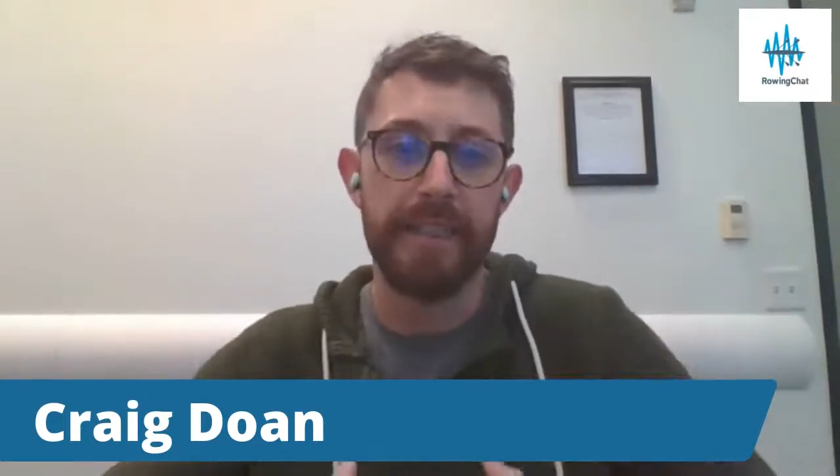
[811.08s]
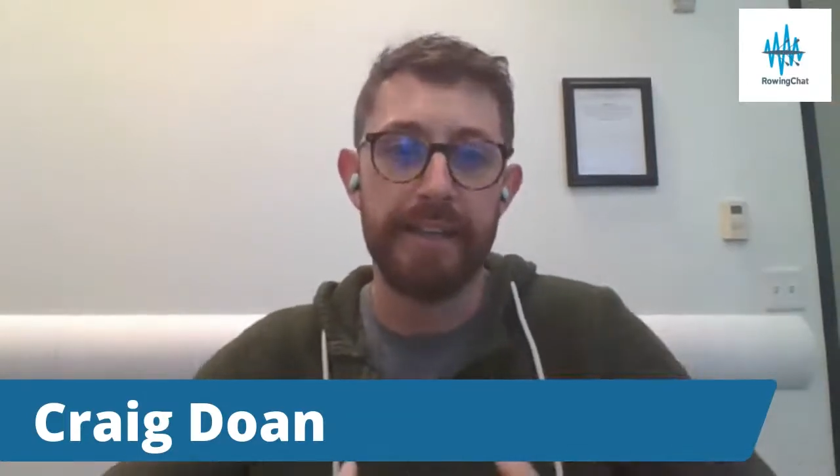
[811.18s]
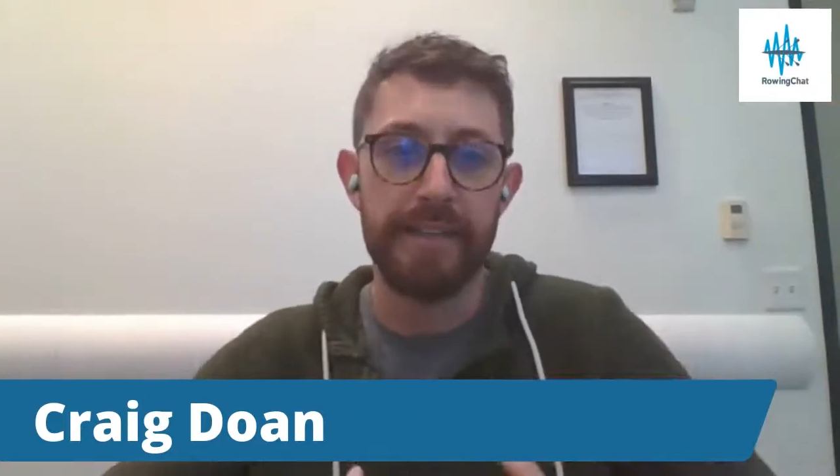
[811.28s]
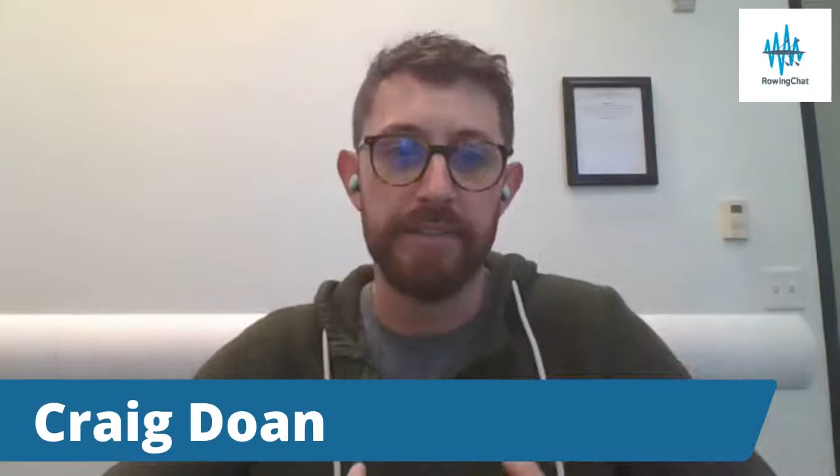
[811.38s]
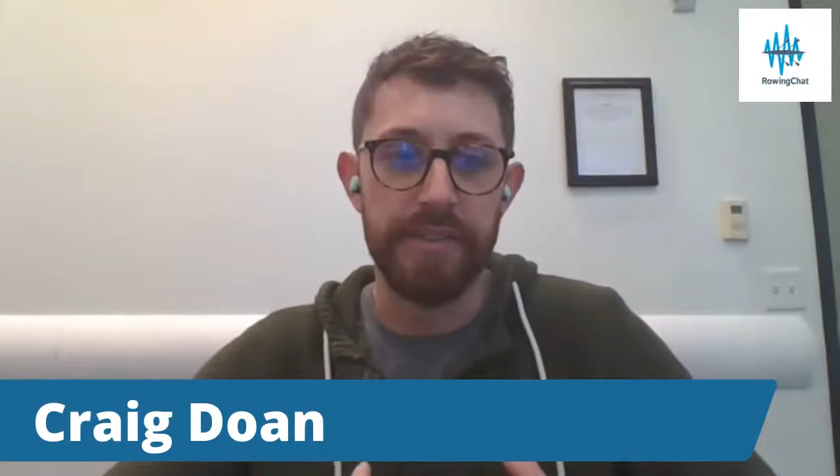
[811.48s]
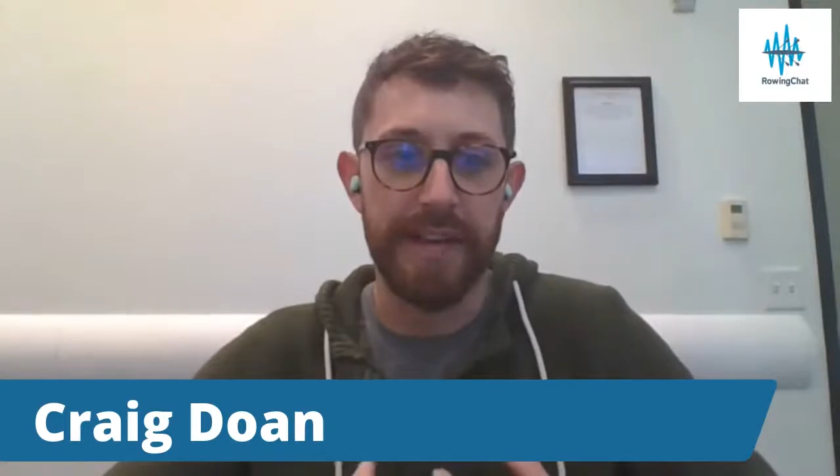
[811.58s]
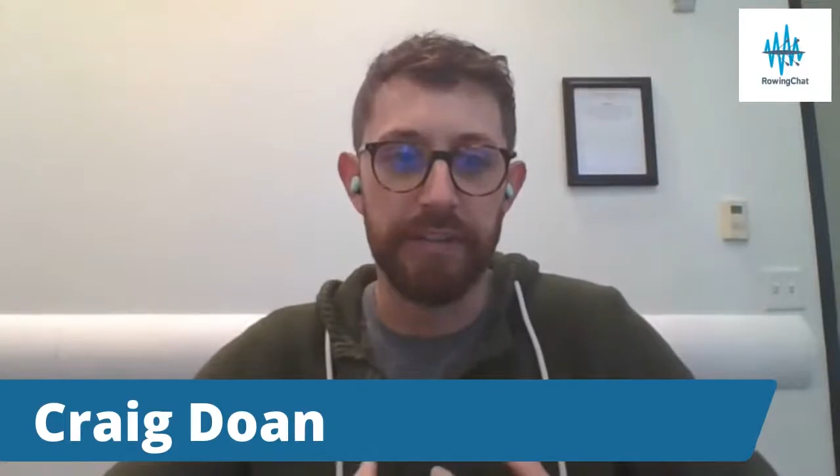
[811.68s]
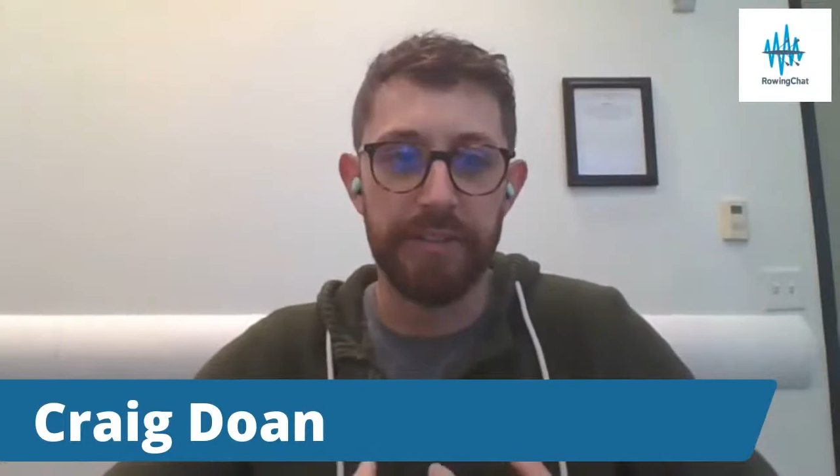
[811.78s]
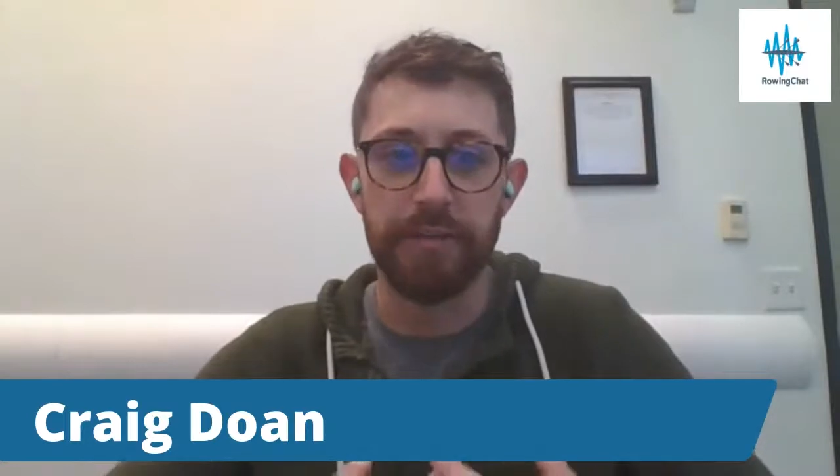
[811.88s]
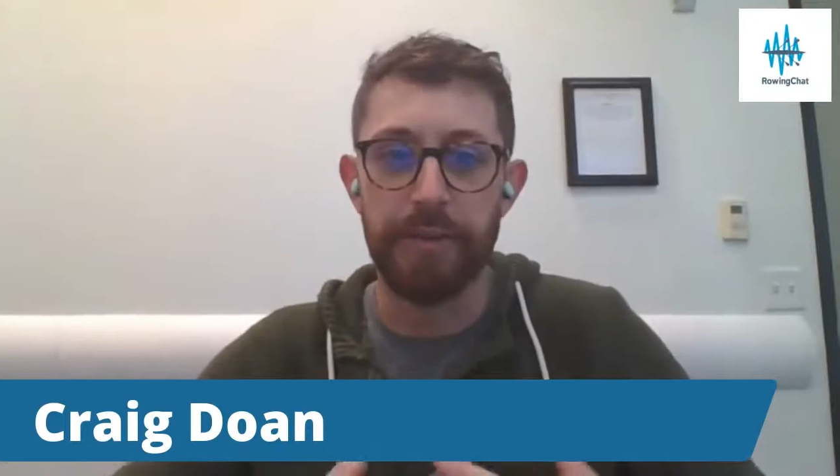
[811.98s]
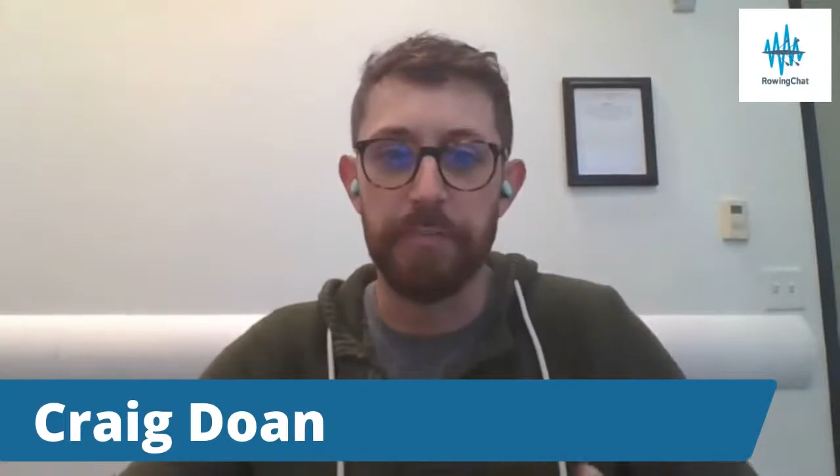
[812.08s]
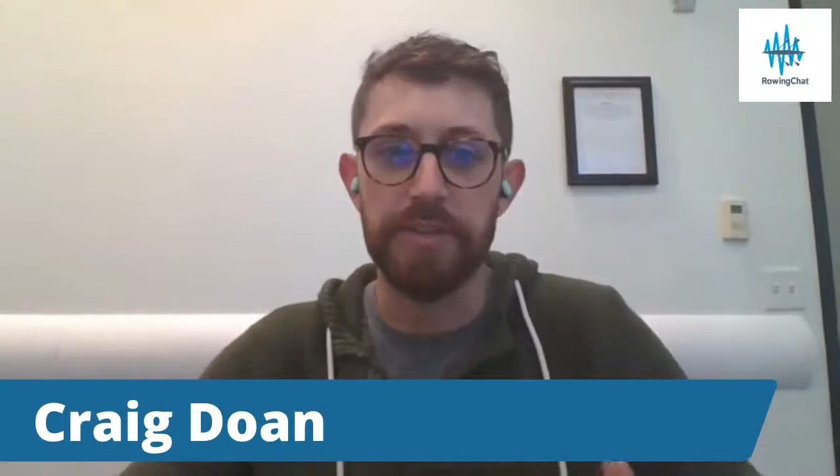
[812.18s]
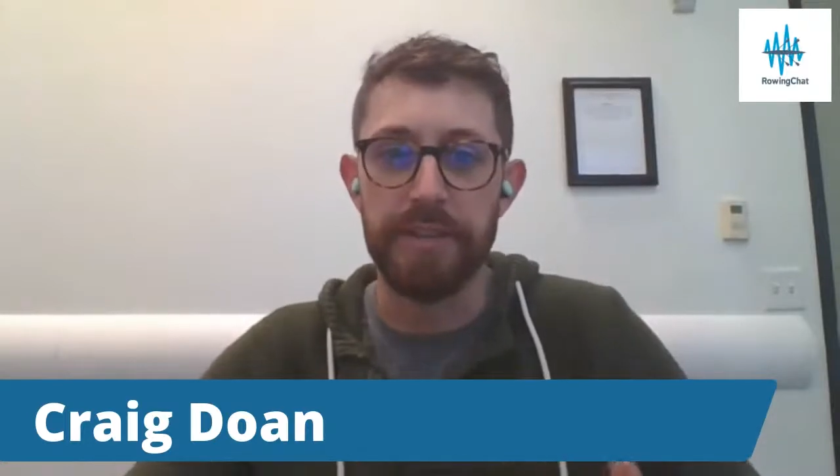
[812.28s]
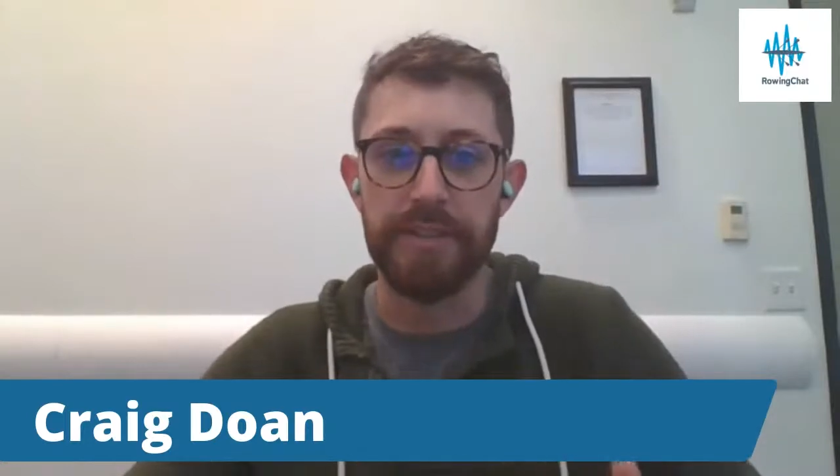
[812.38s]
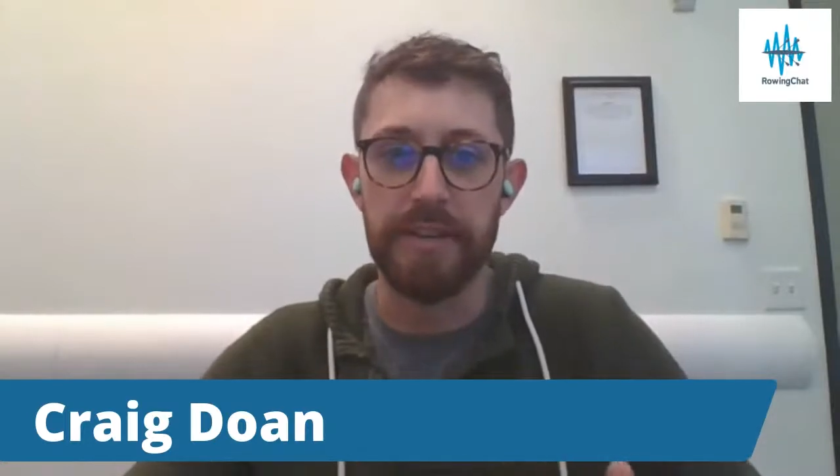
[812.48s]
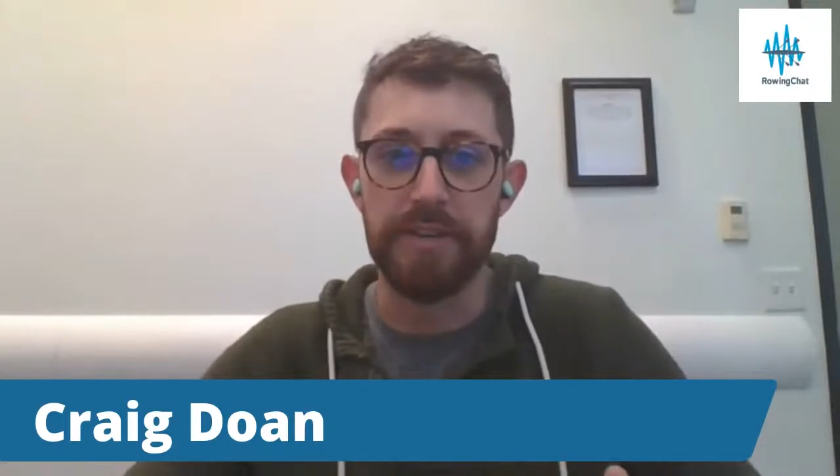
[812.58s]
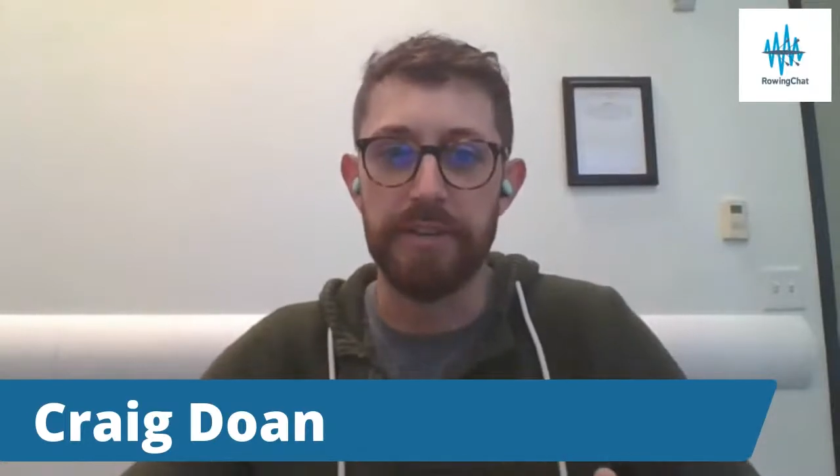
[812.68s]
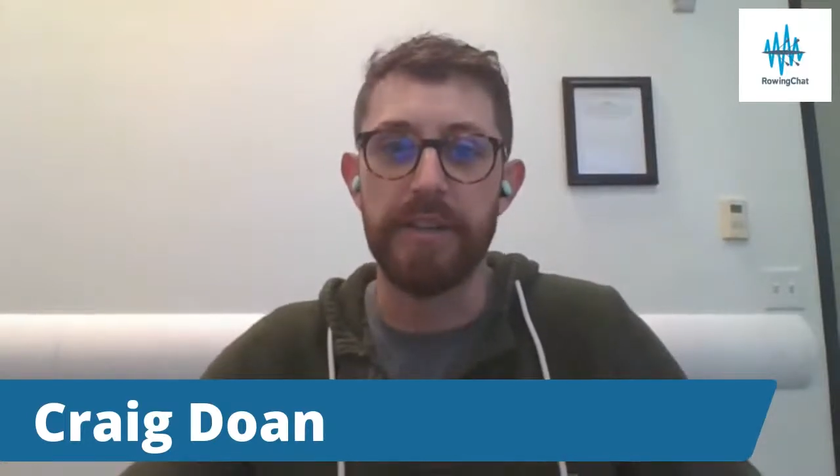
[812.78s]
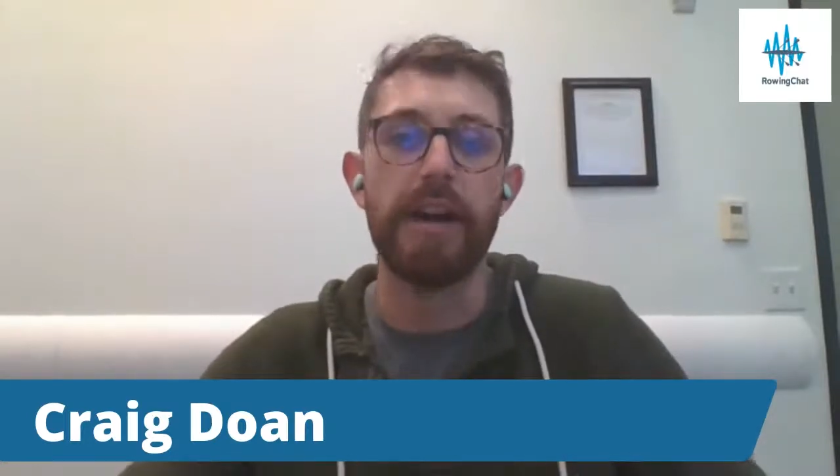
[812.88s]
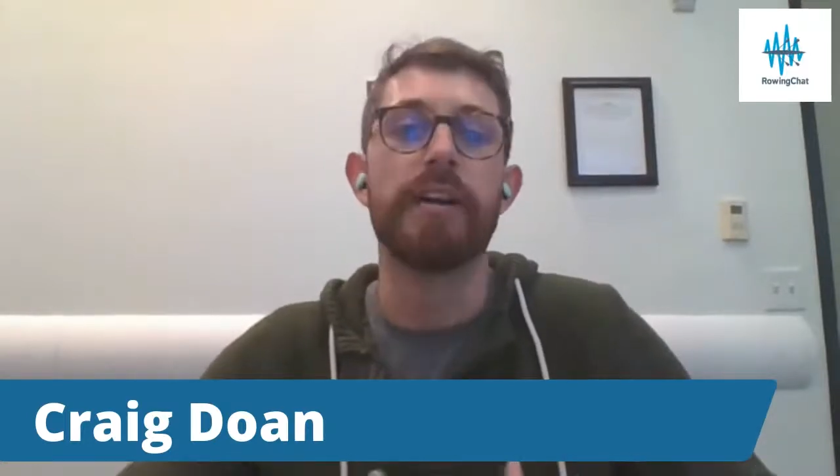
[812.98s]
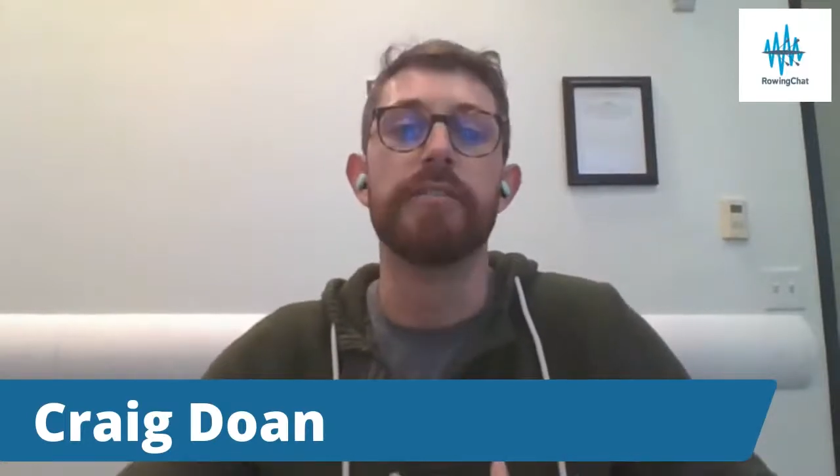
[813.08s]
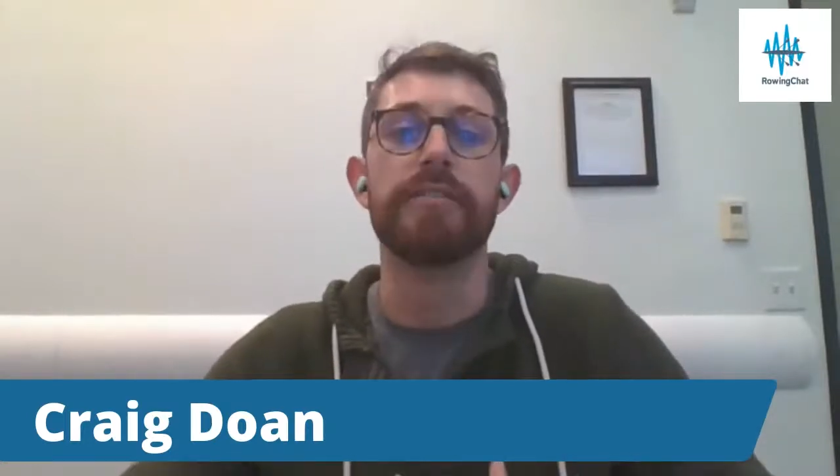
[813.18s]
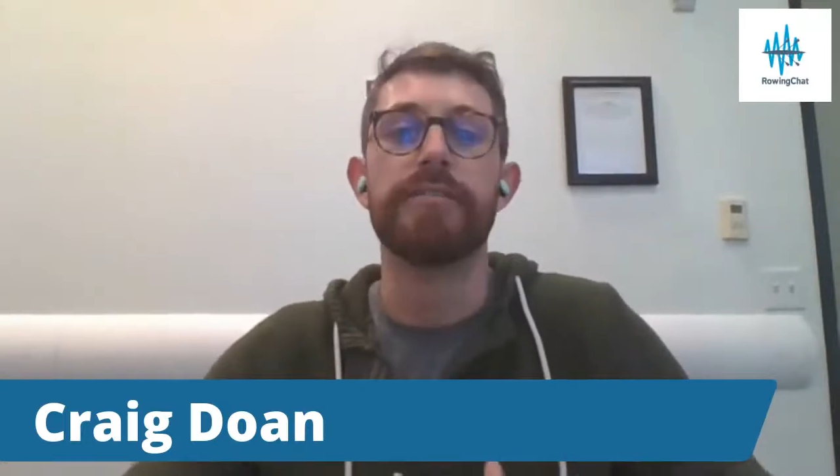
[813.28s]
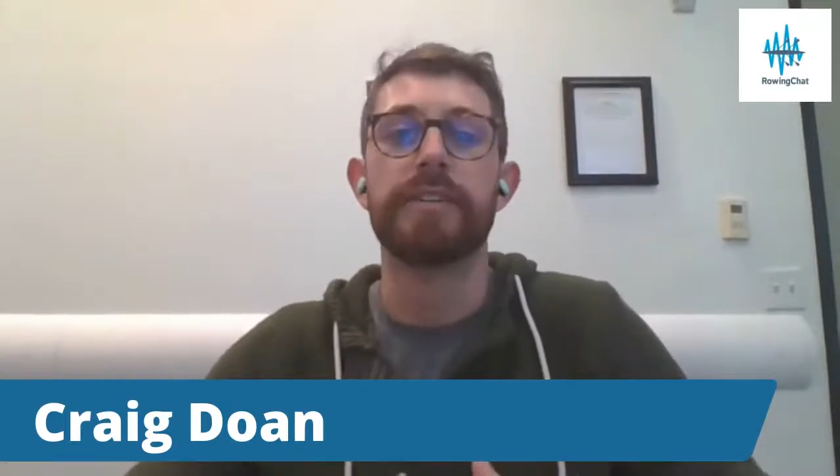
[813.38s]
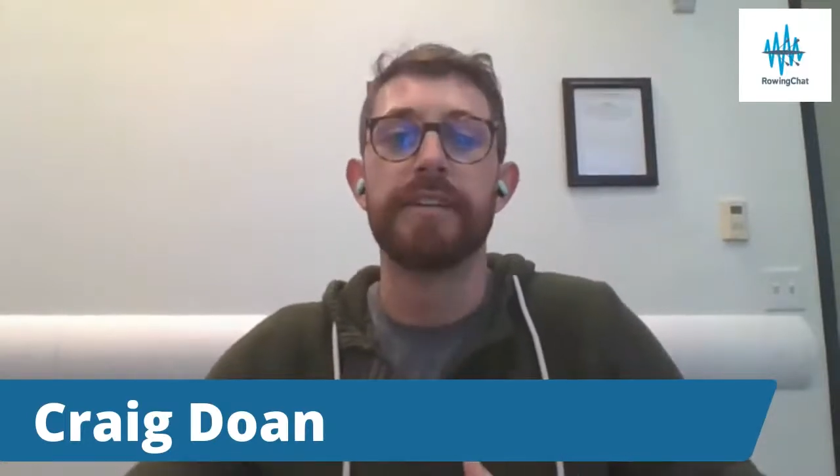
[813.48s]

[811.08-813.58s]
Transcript: That is actually a representation of